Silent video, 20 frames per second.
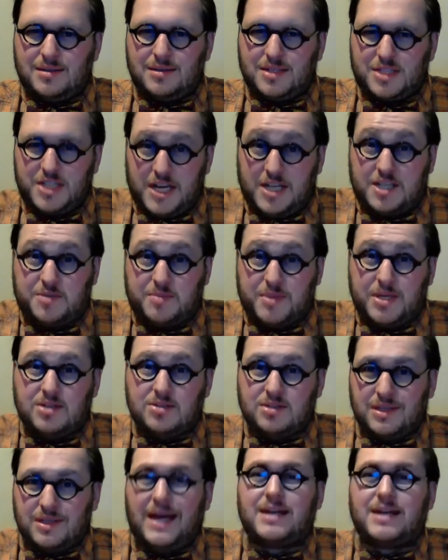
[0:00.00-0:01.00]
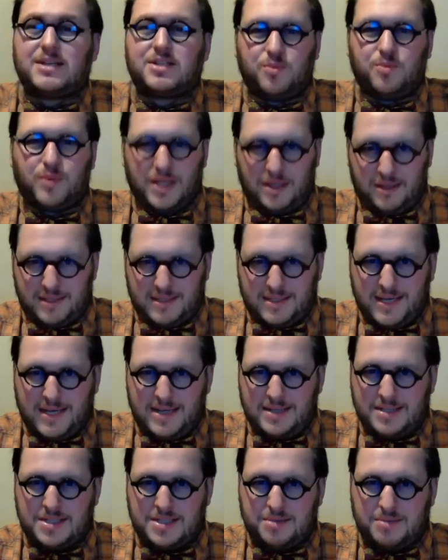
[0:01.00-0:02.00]
Shakespeare's last will and
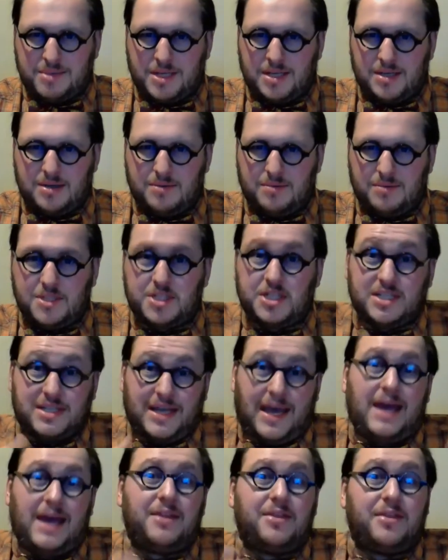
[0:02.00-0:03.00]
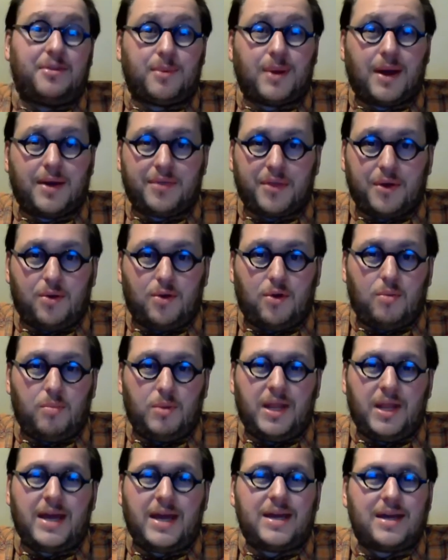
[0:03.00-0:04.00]
testament, which she's had throughout the whole
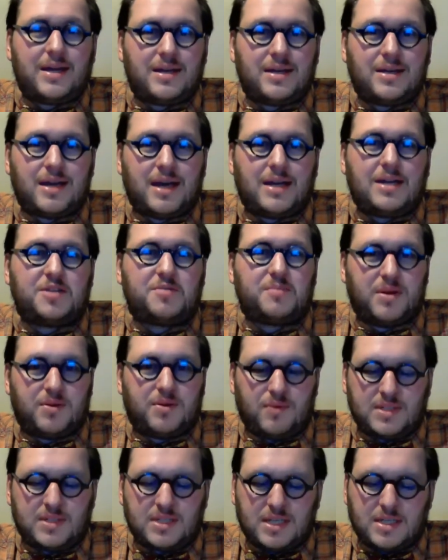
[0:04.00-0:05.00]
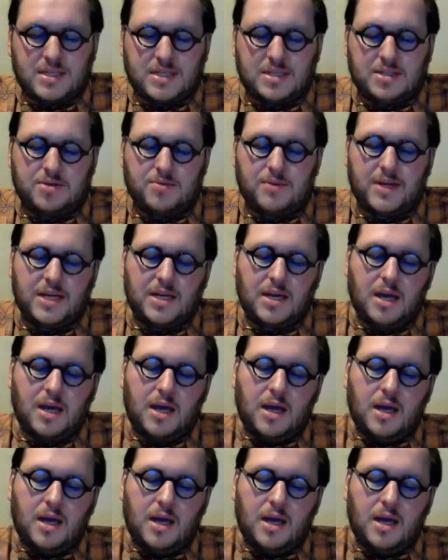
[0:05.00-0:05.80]
play and has been resistant to read,